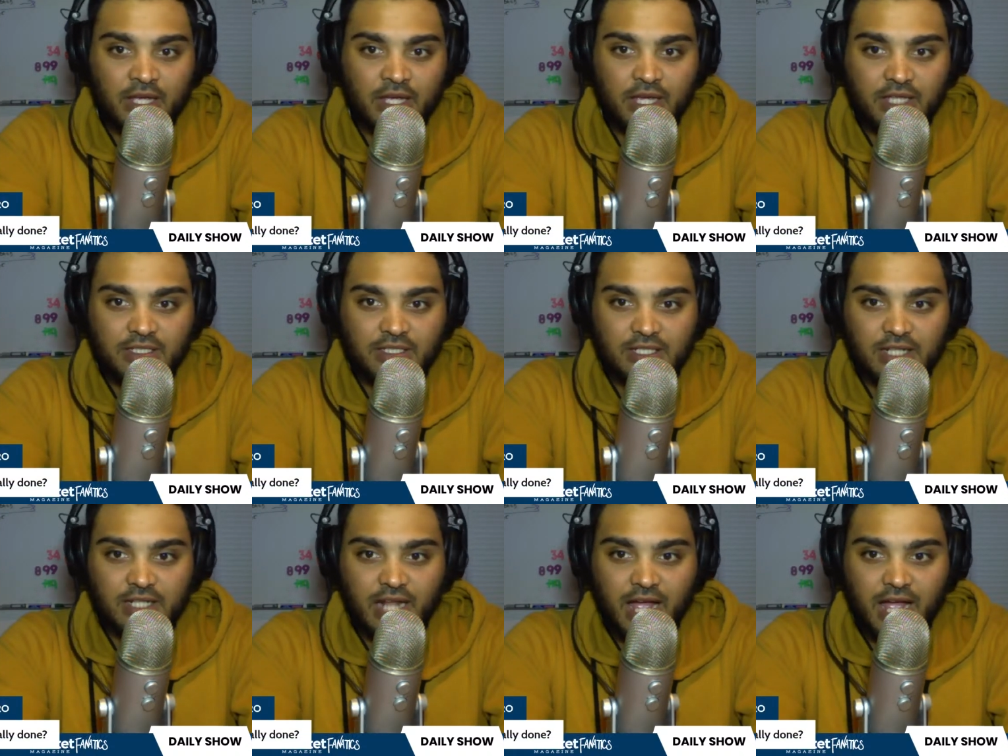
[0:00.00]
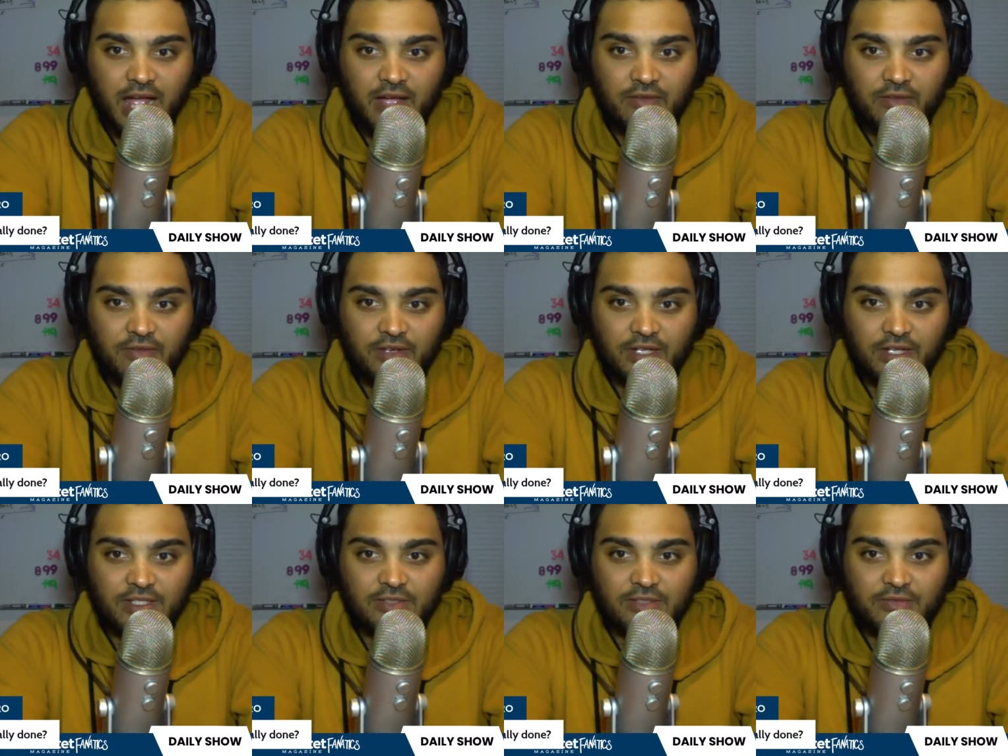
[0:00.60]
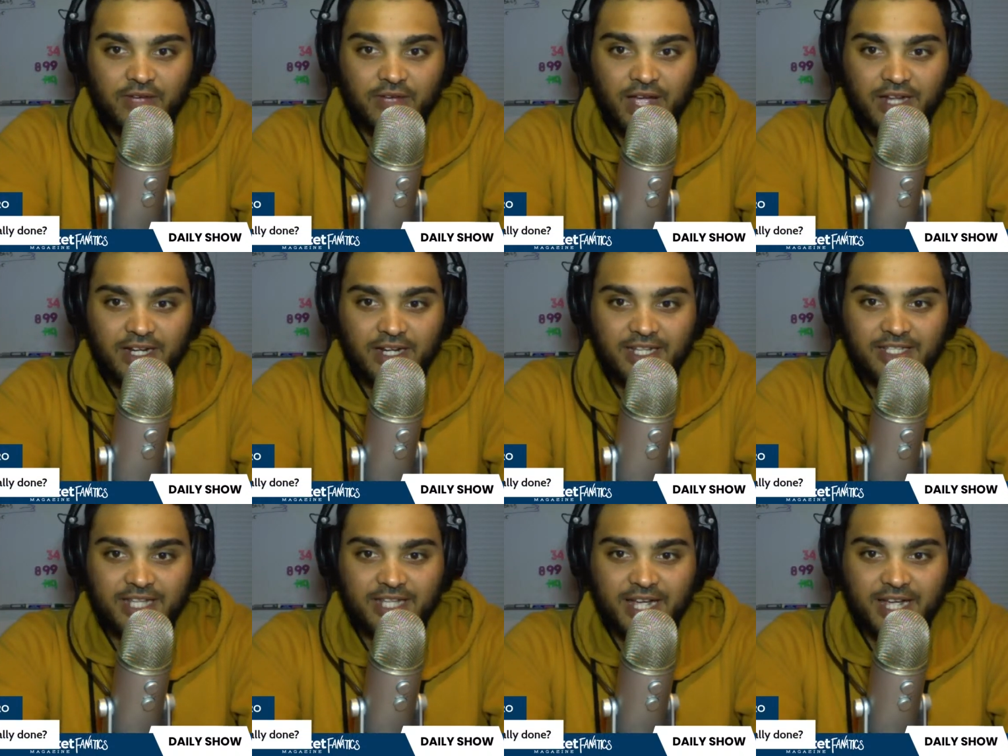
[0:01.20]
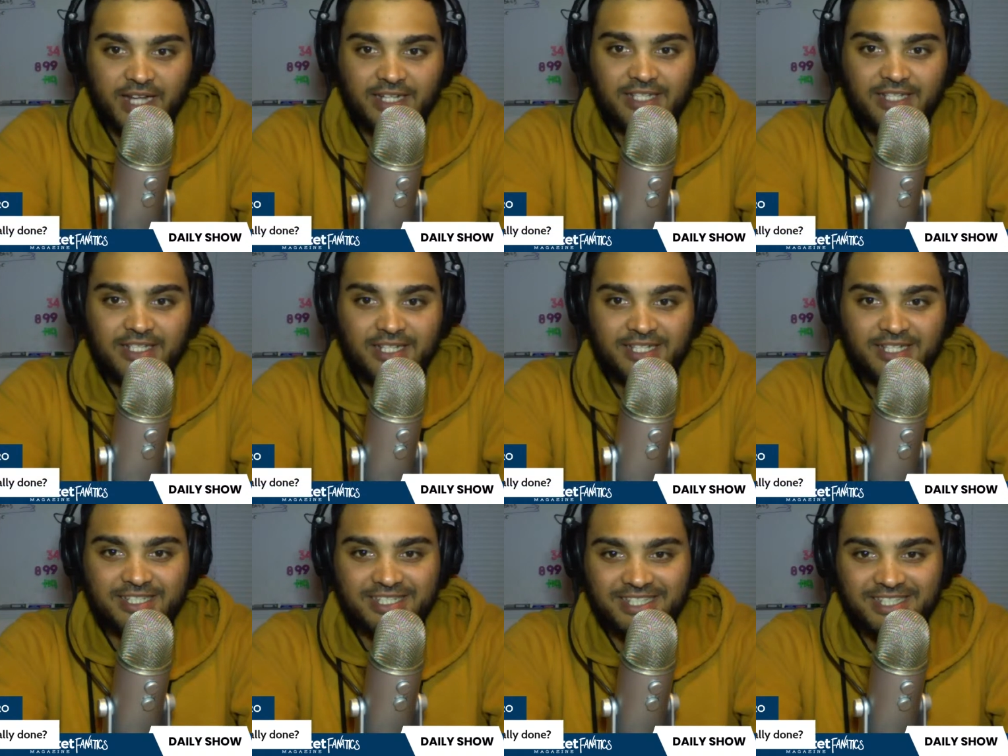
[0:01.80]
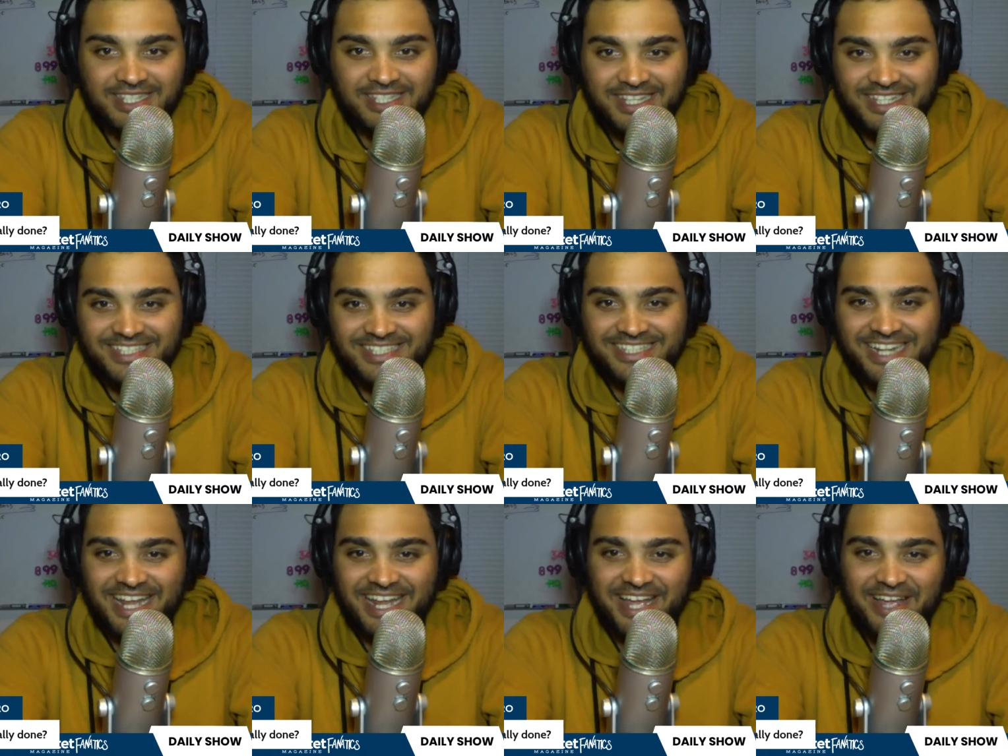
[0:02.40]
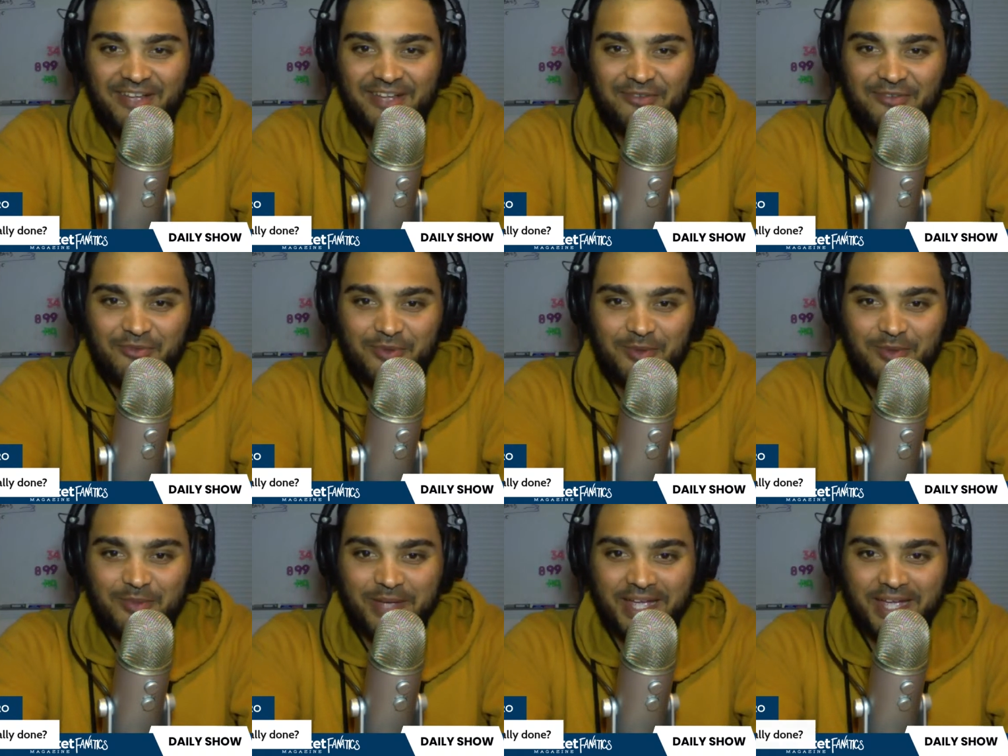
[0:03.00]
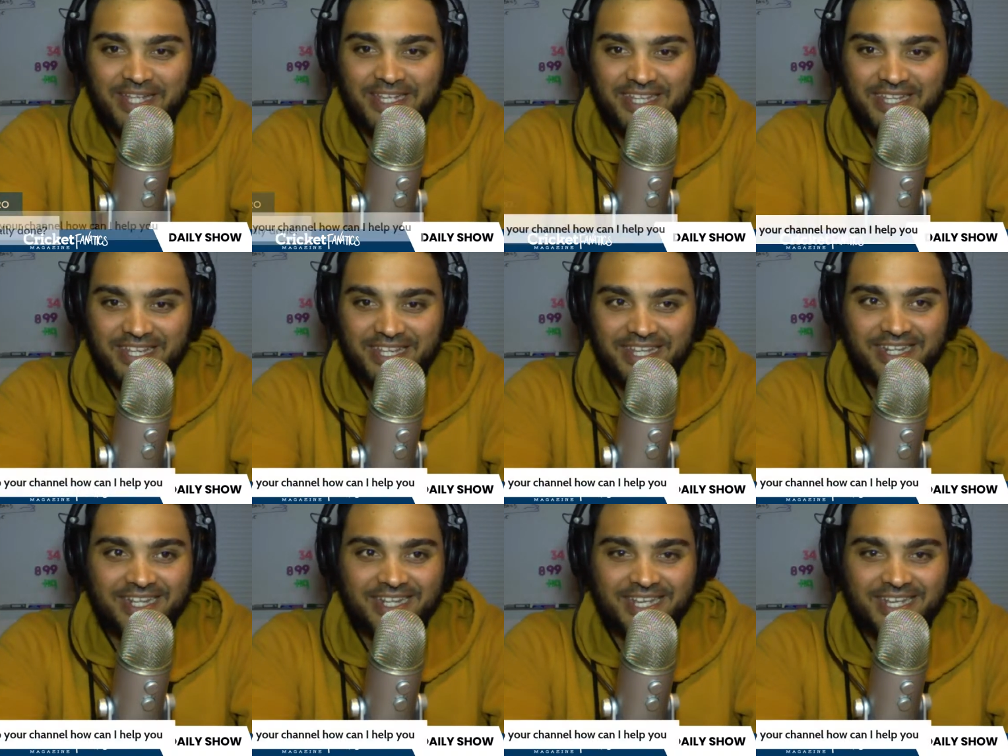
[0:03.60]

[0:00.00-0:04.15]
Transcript: Is it live? It's finally done. Yes, it is live. We're back again.